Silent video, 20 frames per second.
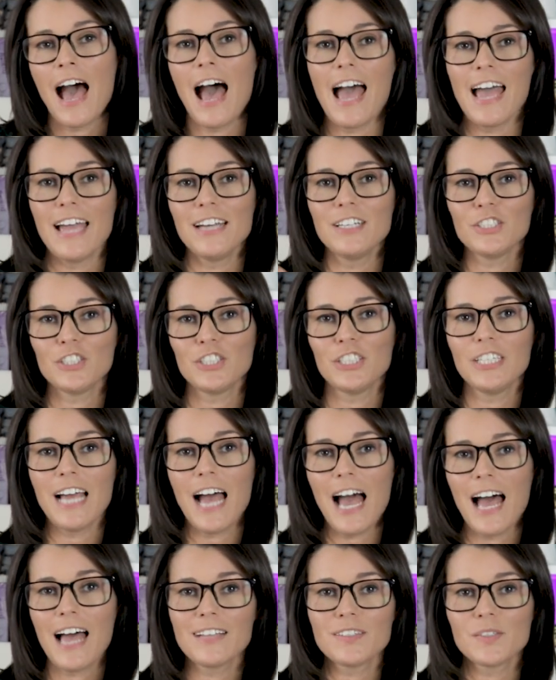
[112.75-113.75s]
and she
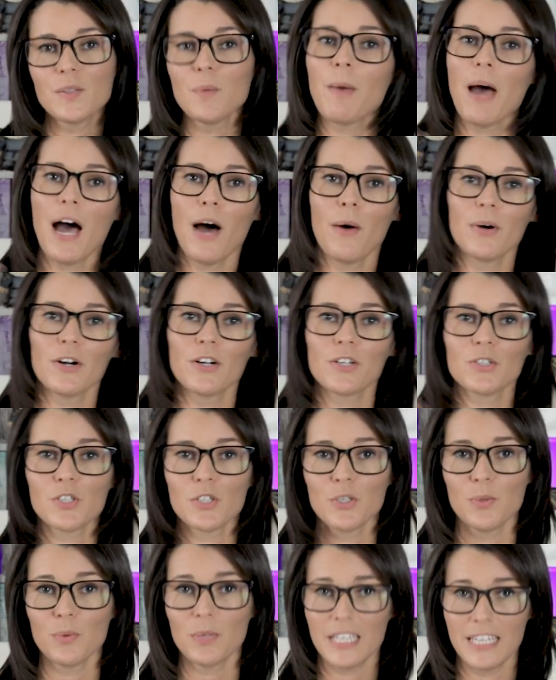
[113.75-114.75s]
has the power
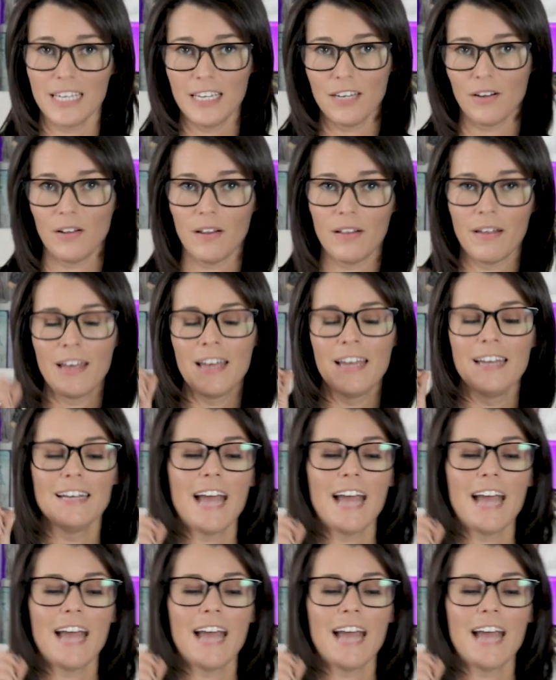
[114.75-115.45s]
to heal.